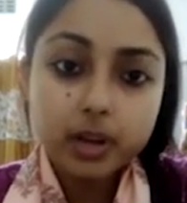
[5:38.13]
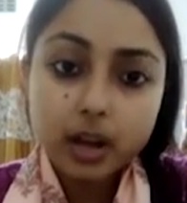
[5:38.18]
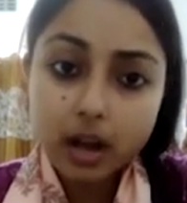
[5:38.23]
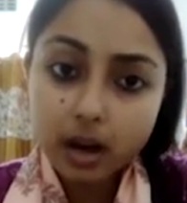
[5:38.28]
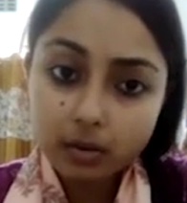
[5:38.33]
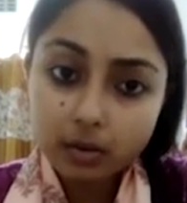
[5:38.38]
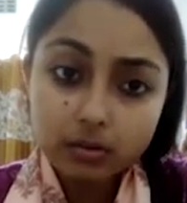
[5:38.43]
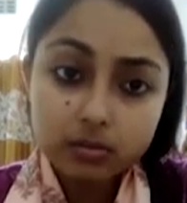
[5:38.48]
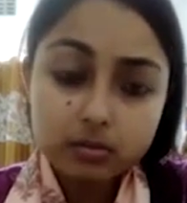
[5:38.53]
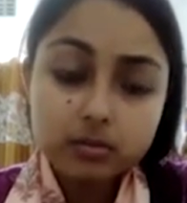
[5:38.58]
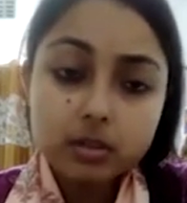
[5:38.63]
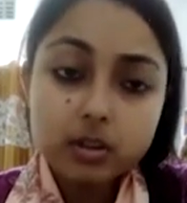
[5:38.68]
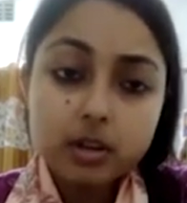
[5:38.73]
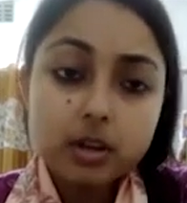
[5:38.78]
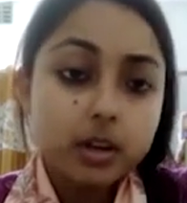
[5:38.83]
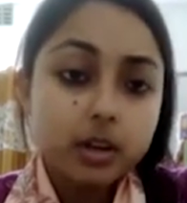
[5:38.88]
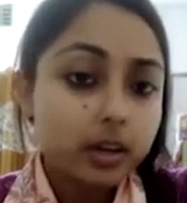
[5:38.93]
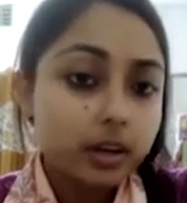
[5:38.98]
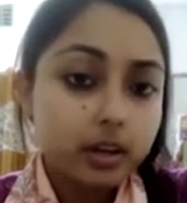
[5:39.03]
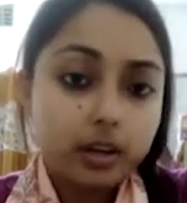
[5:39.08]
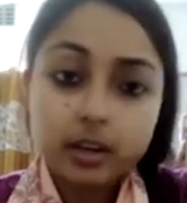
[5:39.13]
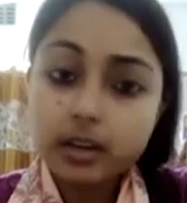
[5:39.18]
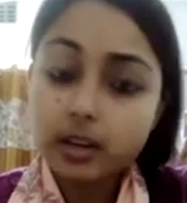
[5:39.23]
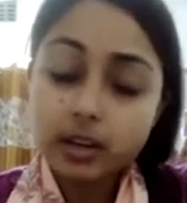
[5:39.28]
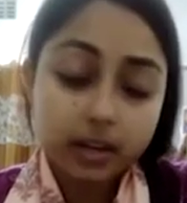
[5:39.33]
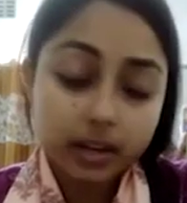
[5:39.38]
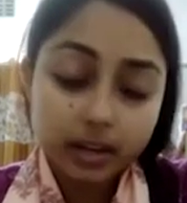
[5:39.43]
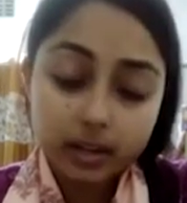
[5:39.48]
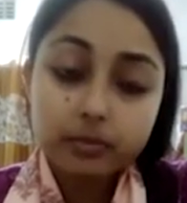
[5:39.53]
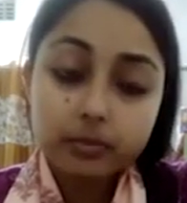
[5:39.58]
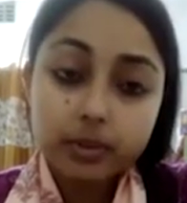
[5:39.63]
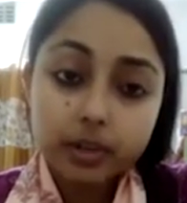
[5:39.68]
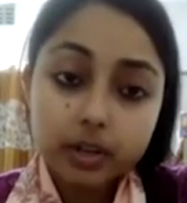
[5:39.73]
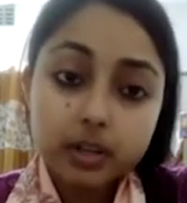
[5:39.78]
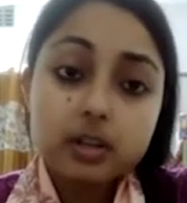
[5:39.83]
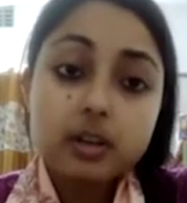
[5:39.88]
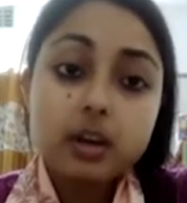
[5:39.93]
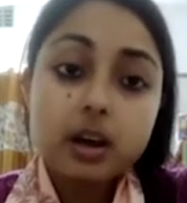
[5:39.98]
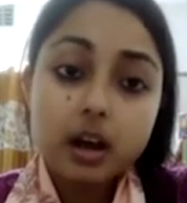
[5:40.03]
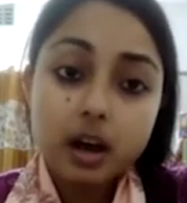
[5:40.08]
Can the wind howl?
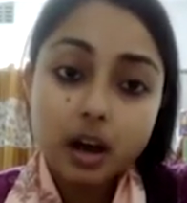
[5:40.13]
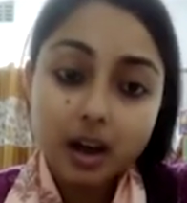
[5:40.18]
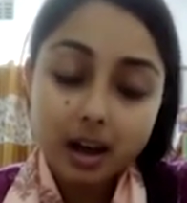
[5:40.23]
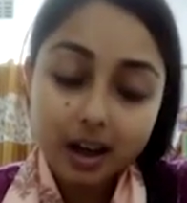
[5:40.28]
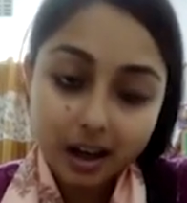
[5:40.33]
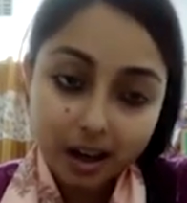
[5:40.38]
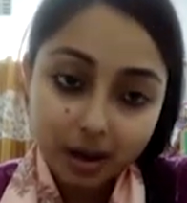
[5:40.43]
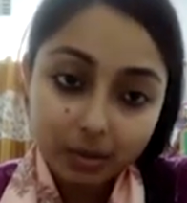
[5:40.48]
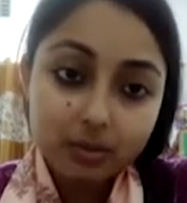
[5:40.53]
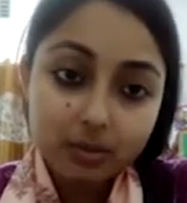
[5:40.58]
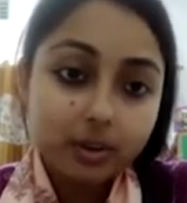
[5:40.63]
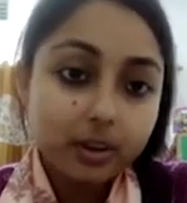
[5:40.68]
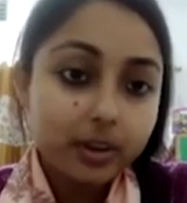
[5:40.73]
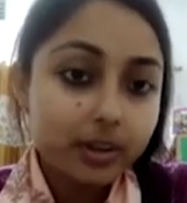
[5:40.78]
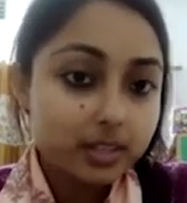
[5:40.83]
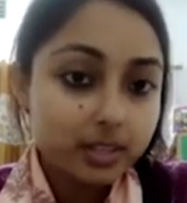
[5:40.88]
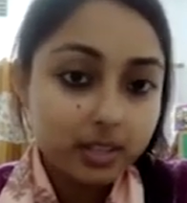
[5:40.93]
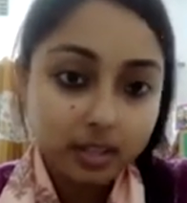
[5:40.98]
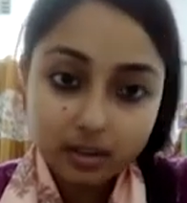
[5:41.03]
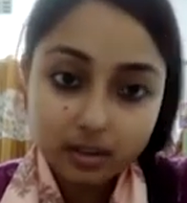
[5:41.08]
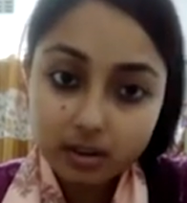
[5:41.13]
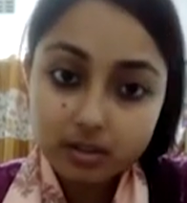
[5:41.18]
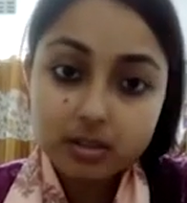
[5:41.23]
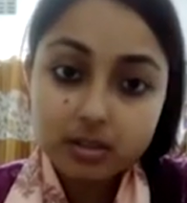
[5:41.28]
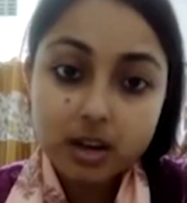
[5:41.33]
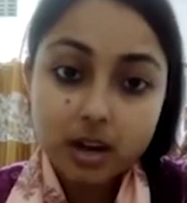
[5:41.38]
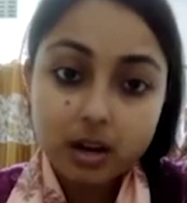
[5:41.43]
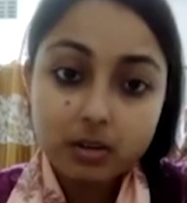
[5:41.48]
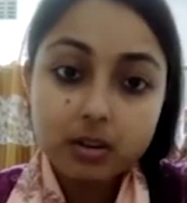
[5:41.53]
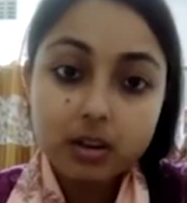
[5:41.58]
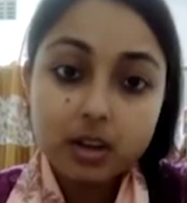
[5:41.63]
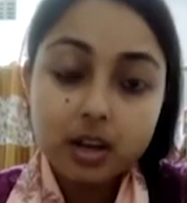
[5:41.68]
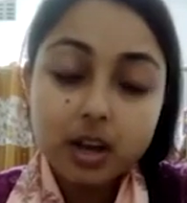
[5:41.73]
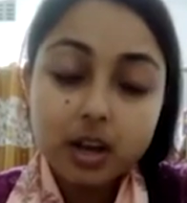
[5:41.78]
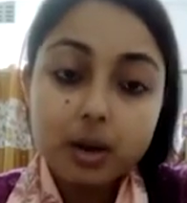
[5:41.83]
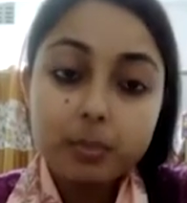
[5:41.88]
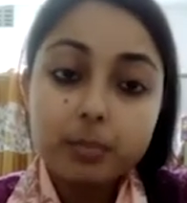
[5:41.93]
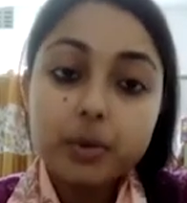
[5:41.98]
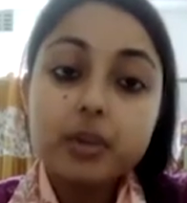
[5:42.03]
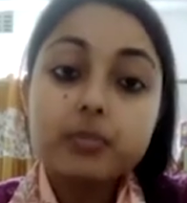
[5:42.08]
It cannot howl, but we are
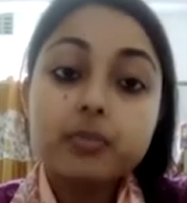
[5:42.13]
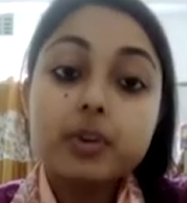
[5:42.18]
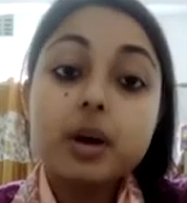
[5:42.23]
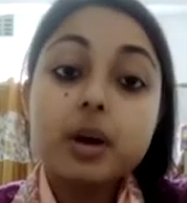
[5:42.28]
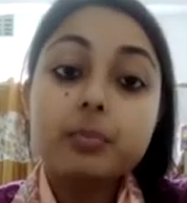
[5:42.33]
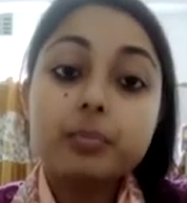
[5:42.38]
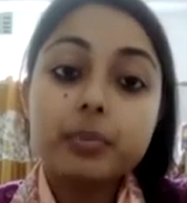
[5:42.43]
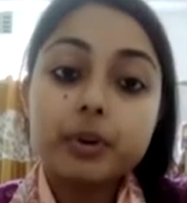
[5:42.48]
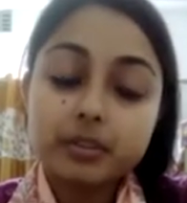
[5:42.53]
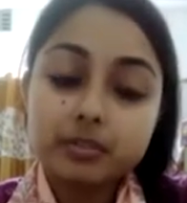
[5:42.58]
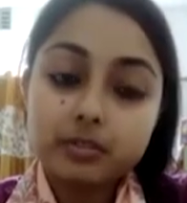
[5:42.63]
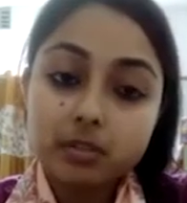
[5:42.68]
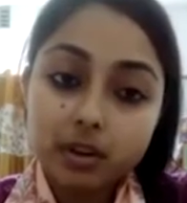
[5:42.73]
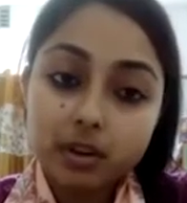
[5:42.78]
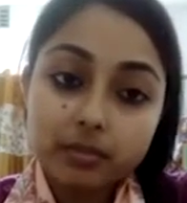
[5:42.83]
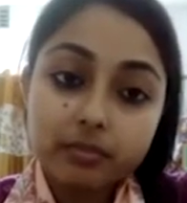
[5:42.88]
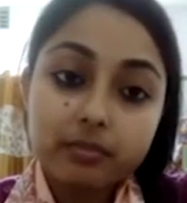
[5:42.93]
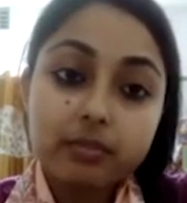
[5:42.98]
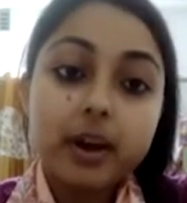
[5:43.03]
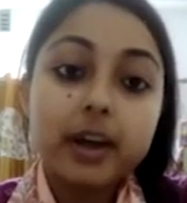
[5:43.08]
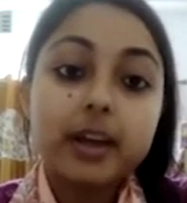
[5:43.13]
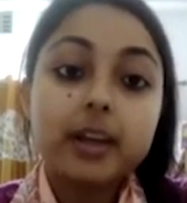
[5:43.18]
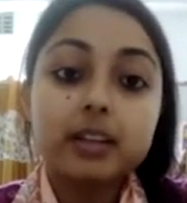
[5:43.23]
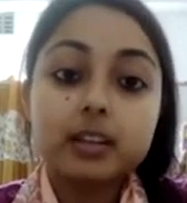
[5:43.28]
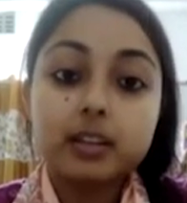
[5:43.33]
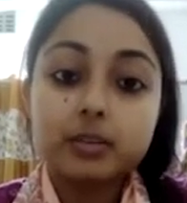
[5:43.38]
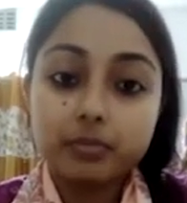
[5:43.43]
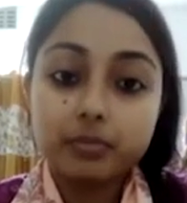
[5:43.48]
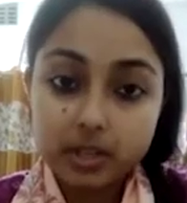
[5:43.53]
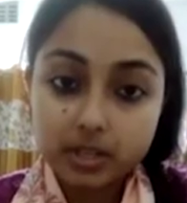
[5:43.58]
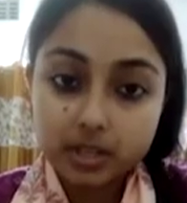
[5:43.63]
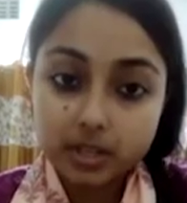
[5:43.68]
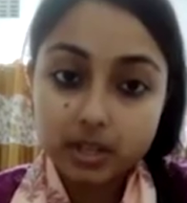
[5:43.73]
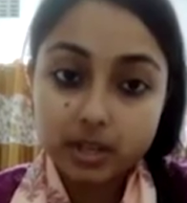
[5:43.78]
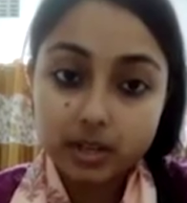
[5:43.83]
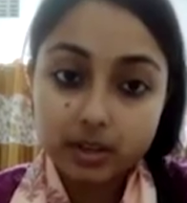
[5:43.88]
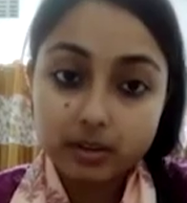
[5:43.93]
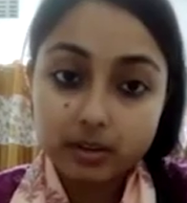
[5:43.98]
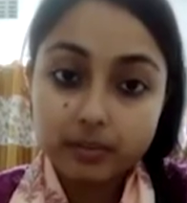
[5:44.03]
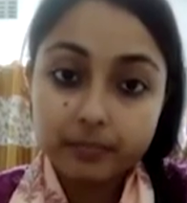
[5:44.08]
personifying the wind here. This
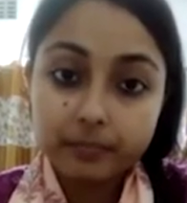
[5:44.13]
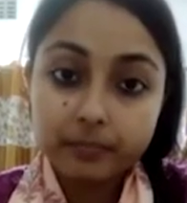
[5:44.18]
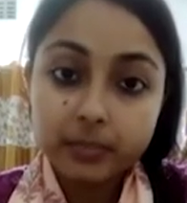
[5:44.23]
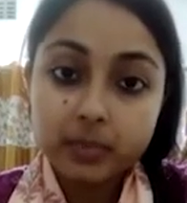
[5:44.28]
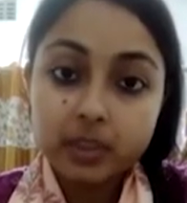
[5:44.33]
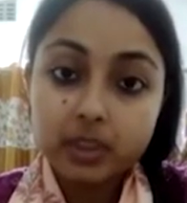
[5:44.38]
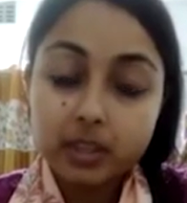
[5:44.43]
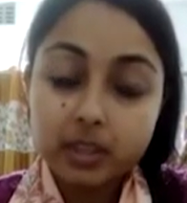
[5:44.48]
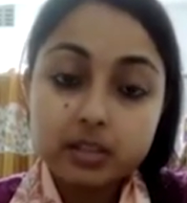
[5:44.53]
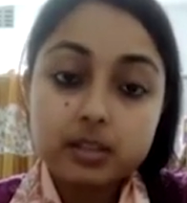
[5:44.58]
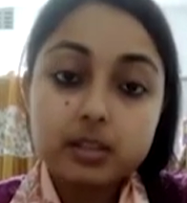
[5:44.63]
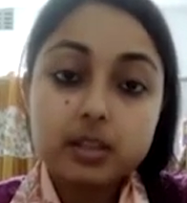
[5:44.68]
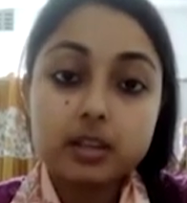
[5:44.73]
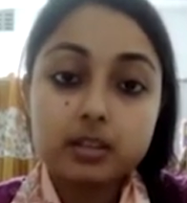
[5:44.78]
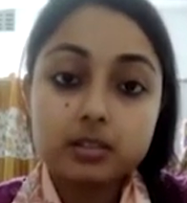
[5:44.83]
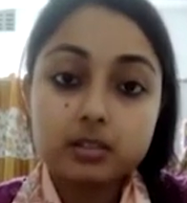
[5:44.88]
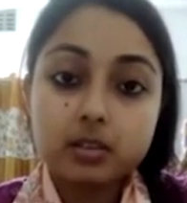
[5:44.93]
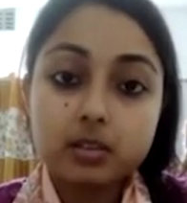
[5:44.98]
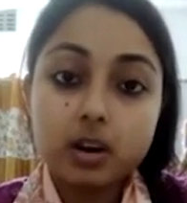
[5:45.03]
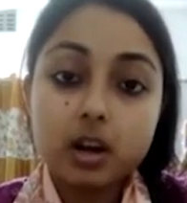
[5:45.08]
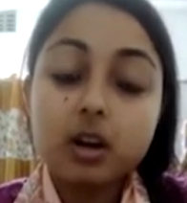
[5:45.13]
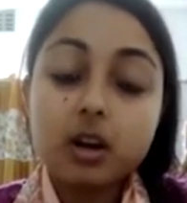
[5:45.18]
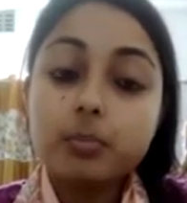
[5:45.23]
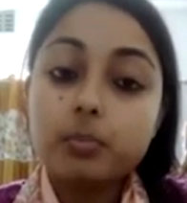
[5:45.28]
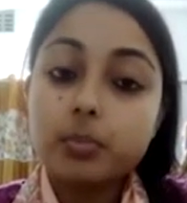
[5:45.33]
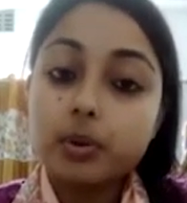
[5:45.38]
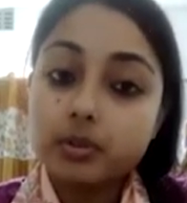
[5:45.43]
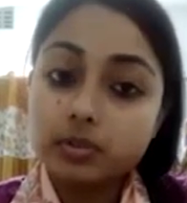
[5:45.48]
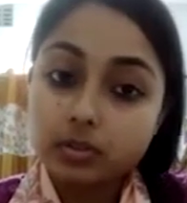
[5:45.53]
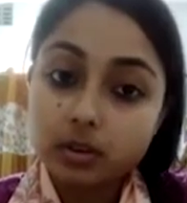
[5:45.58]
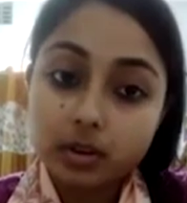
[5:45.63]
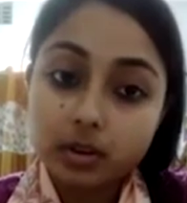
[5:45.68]
is called personification.